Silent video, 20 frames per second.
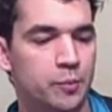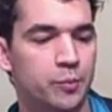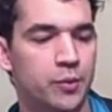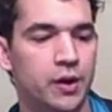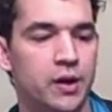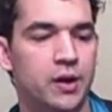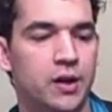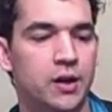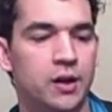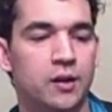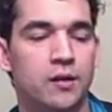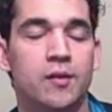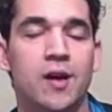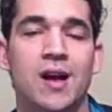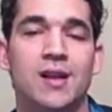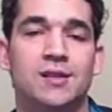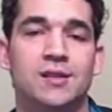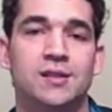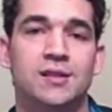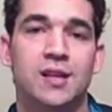But
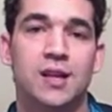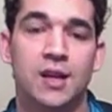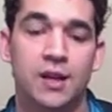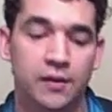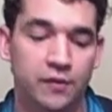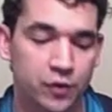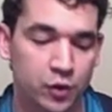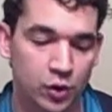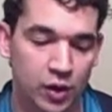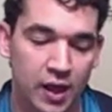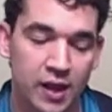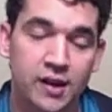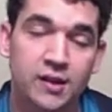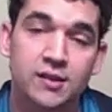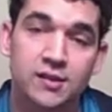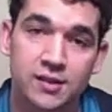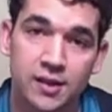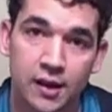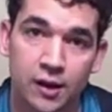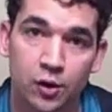as I said, if you let
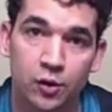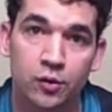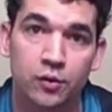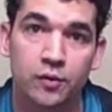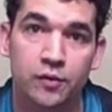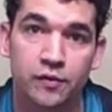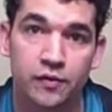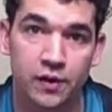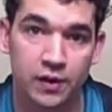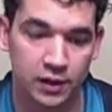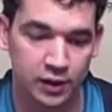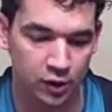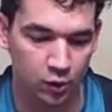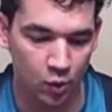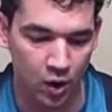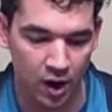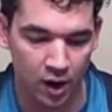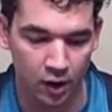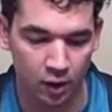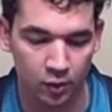it settle for a little
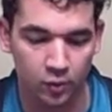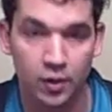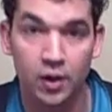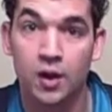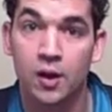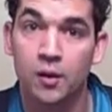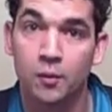while,